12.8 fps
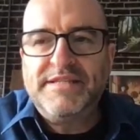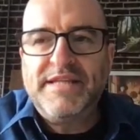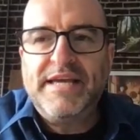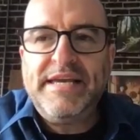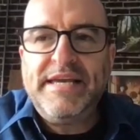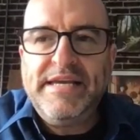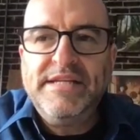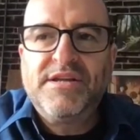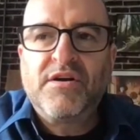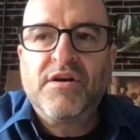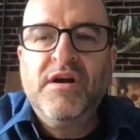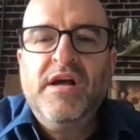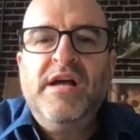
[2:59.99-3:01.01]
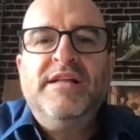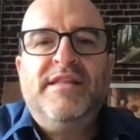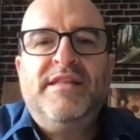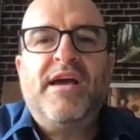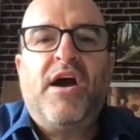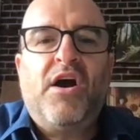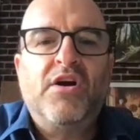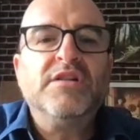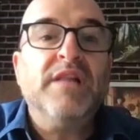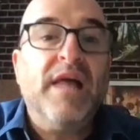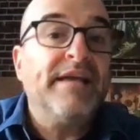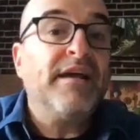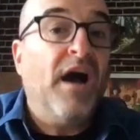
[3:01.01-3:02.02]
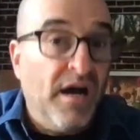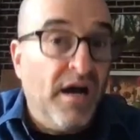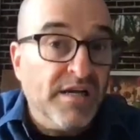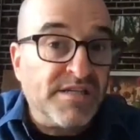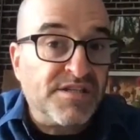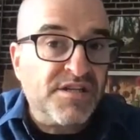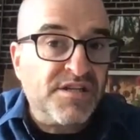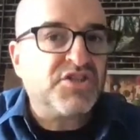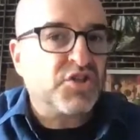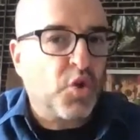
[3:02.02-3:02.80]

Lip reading: I think either they are like us,